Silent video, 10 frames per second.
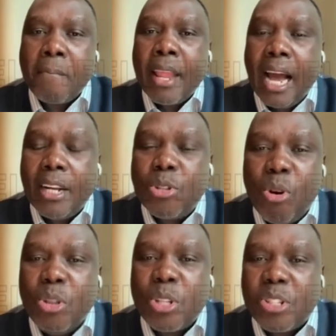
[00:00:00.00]
had to go
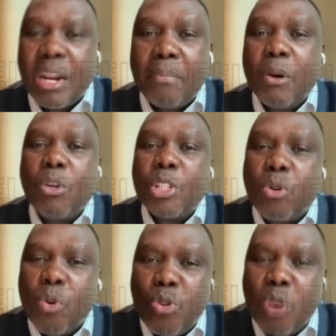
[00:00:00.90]
on strike because he
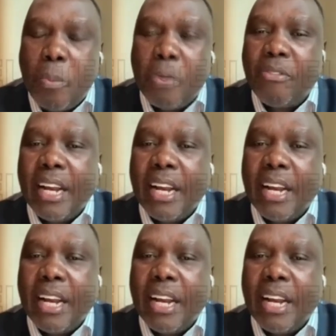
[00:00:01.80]
could not provide